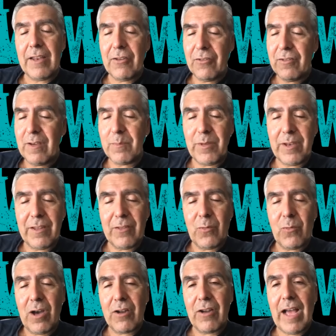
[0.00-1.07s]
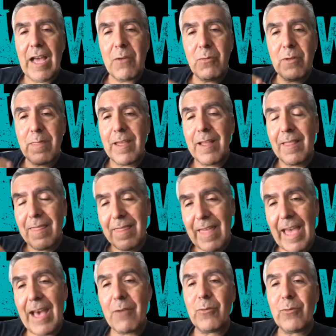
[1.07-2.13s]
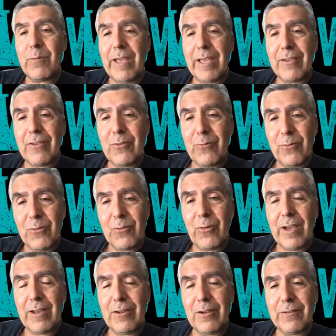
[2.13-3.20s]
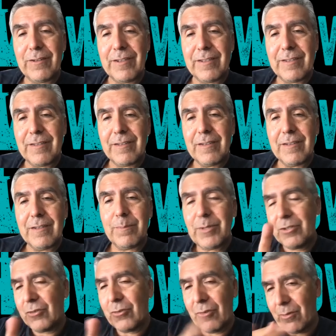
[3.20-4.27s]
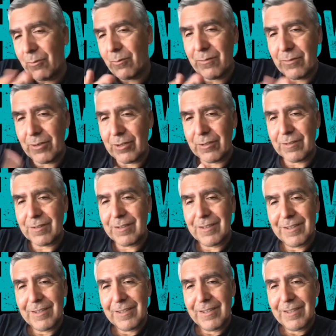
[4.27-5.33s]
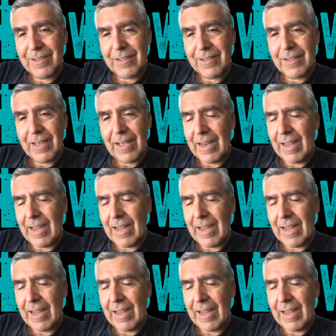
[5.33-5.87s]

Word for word: you're jumping in the water. I would think that would make you quite nervous but you're the reverse. And